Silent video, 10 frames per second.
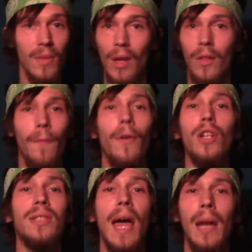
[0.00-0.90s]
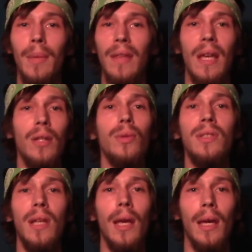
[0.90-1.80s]
the first enemy that you
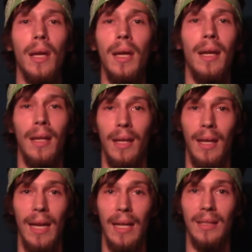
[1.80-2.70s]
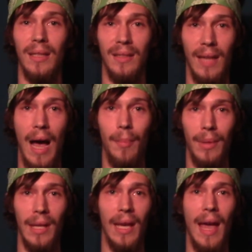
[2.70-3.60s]
see is a
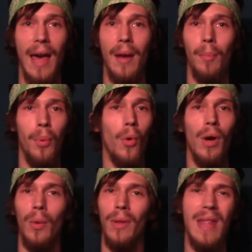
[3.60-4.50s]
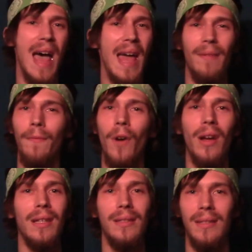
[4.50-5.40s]
zombie. And boy, when that
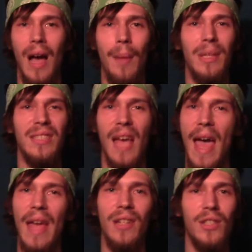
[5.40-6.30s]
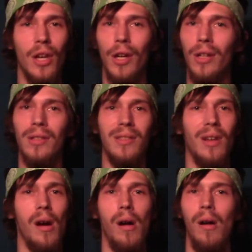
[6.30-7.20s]
fucking zombie's head turns,
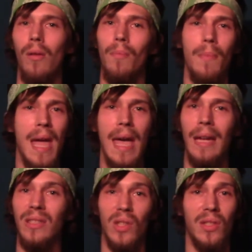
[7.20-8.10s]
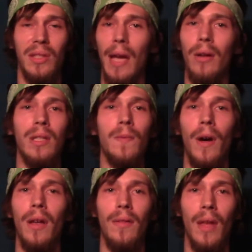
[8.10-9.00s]
oh man, it's the scariest
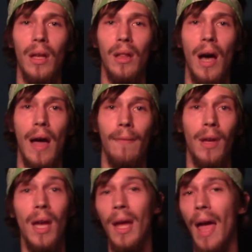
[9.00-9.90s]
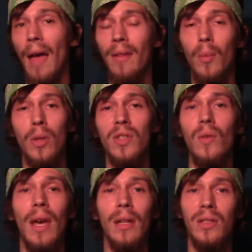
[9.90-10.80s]
fucking thing alive. And then once you
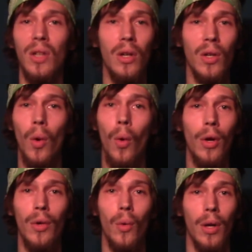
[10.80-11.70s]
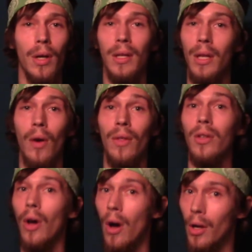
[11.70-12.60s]
get in a certain corridor, you know, the
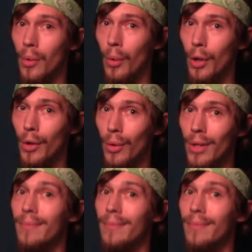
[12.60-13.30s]
dog corridor,